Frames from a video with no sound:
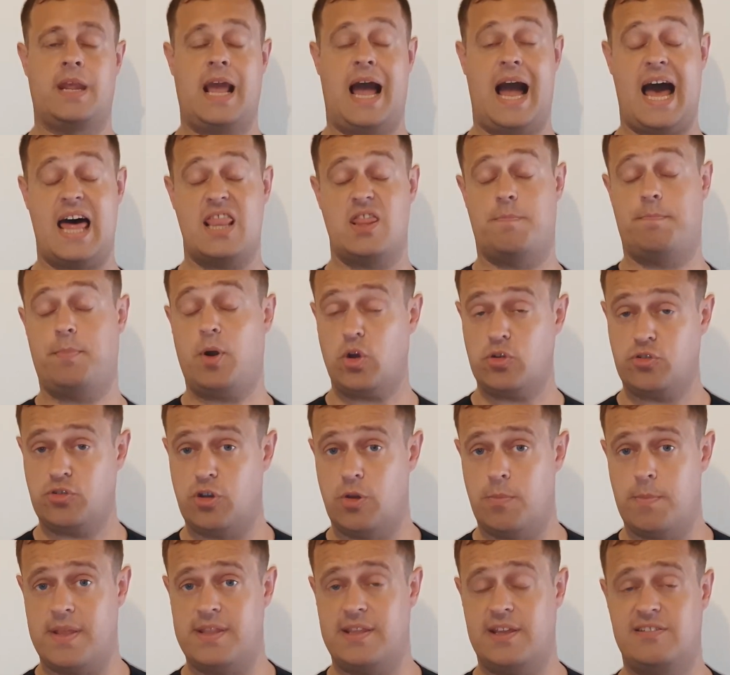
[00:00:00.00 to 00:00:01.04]
At the
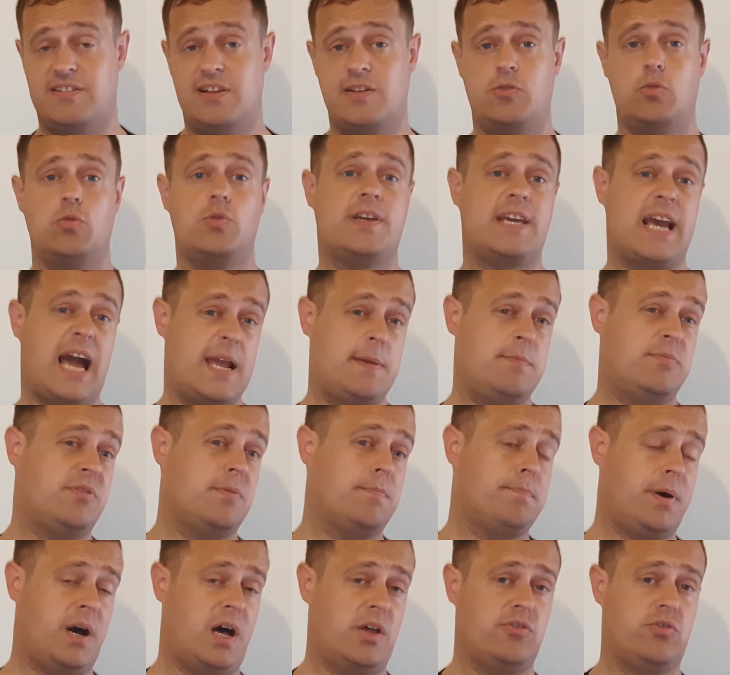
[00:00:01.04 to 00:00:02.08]
bottom, there's little games
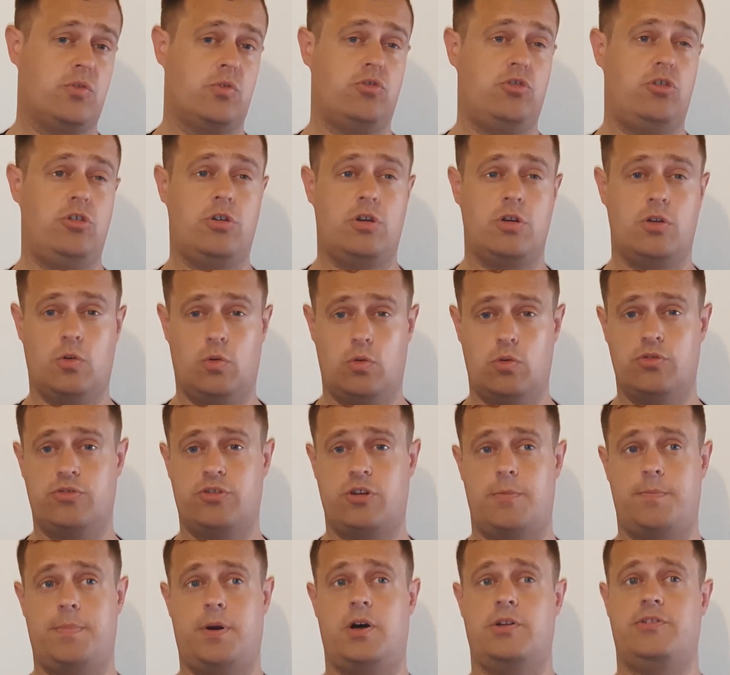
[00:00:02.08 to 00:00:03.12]
and puzzles you can
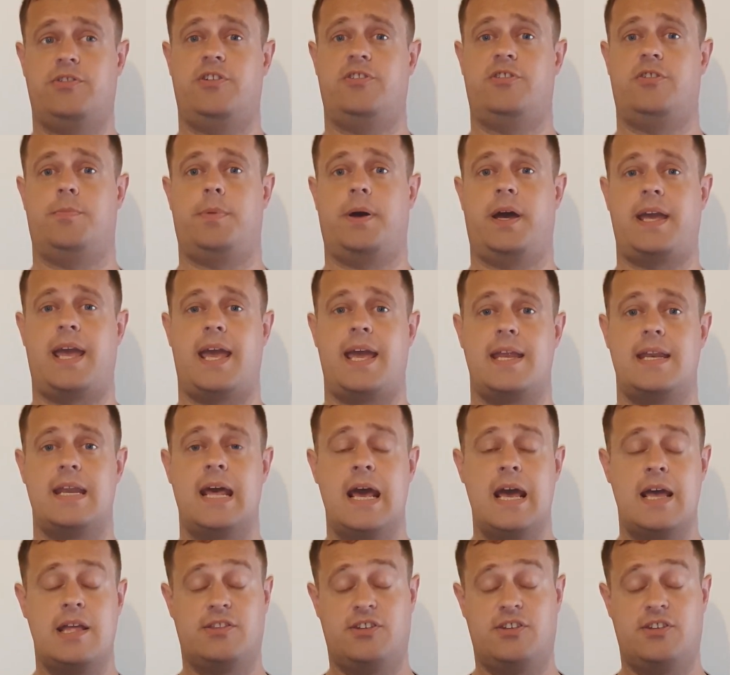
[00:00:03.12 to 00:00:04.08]
also participate in